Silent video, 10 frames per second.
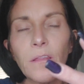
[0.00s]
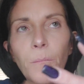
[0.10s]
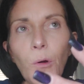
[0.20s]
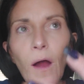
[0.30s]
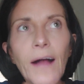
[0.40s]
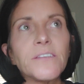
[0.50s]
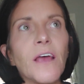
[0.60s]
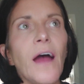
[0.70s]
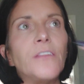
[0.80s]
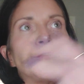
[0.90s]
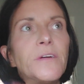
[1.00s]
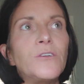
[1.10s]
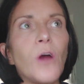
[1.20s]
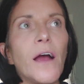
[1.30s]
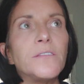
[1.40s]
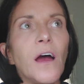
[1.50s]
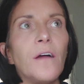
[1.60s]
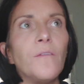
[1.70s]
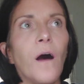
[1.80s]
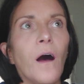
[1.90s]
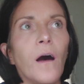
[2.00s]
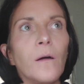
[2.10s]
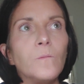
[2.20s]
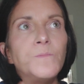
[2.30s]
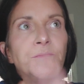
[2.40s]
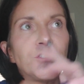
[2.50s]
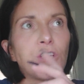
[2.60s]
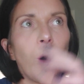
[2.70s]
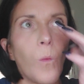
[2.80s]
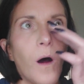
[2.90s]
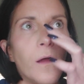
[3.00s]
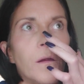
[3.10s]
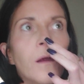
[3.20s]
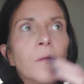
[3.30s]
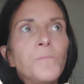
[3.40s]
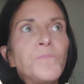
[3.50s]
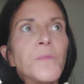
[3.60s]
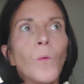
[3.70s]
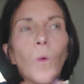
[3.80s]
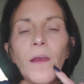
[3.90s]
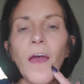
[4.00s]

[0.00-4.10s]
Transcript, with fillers: the peroxide, three tries on the um, salt water. Went